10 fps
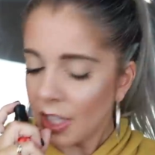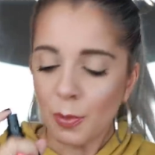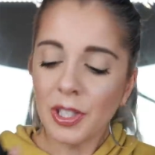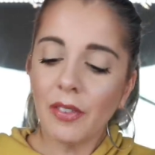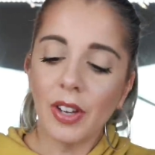It
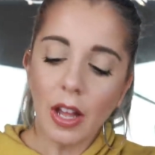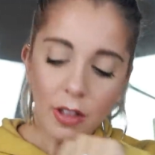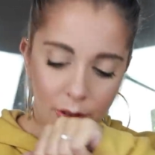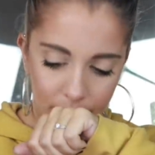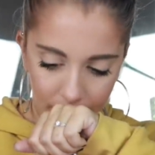smells like
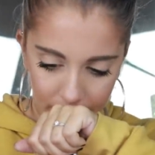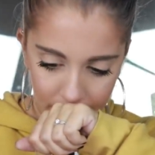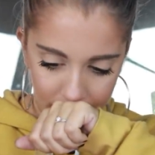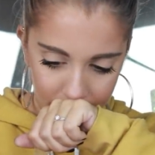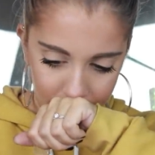vanilla,
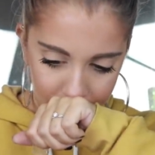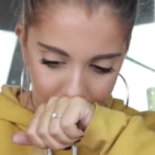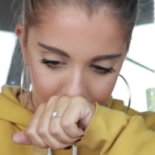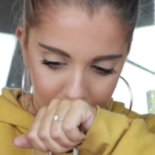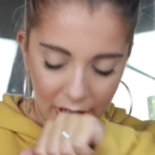
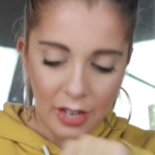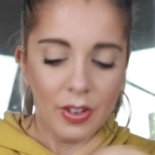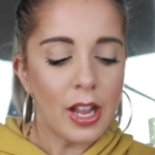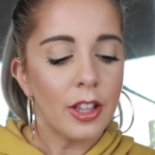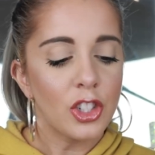like a
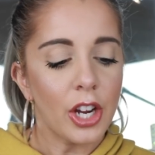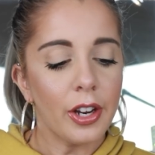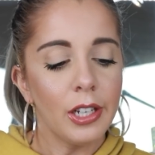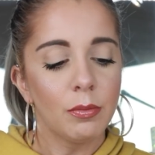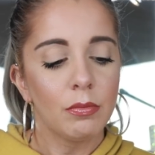vanilla
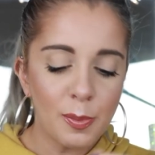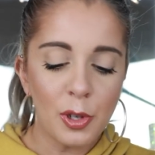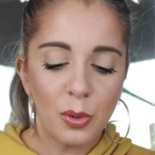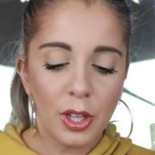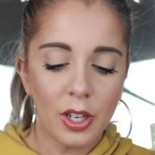cherry. It
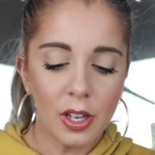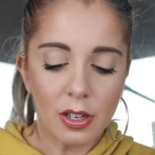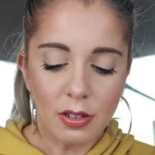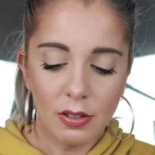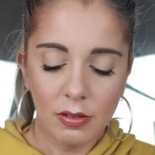smells really
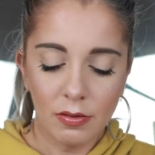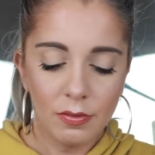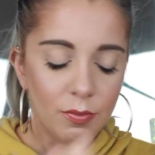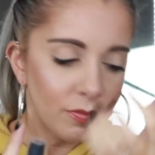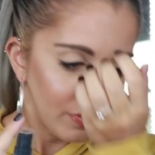good.
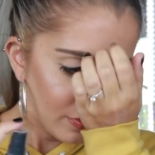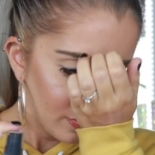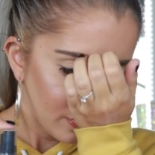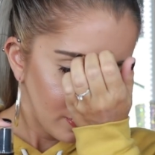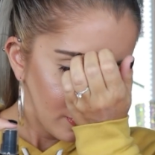
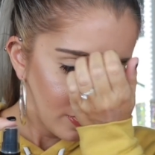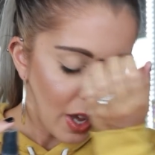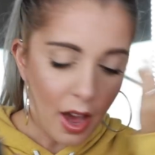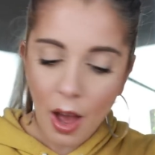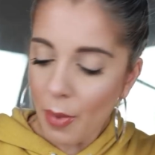
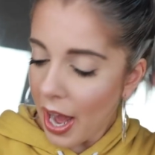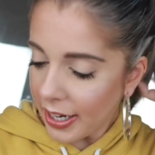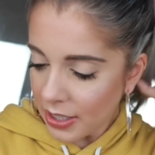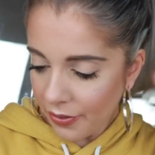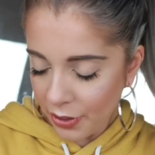Um,
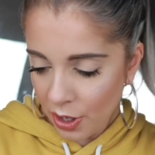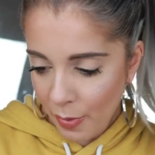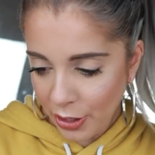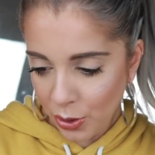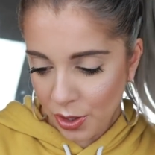I definitely
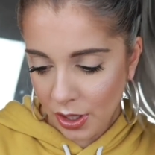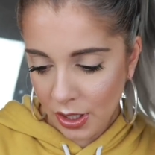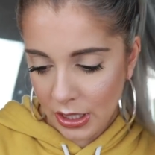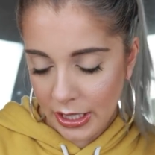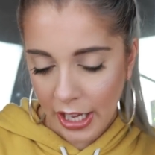don't mind
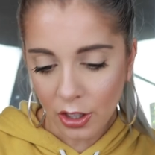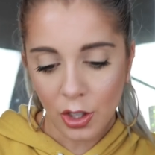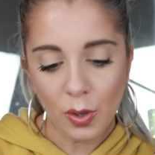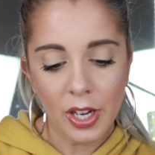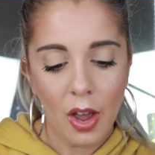using
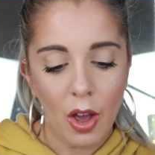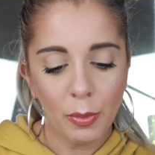detanglers right now.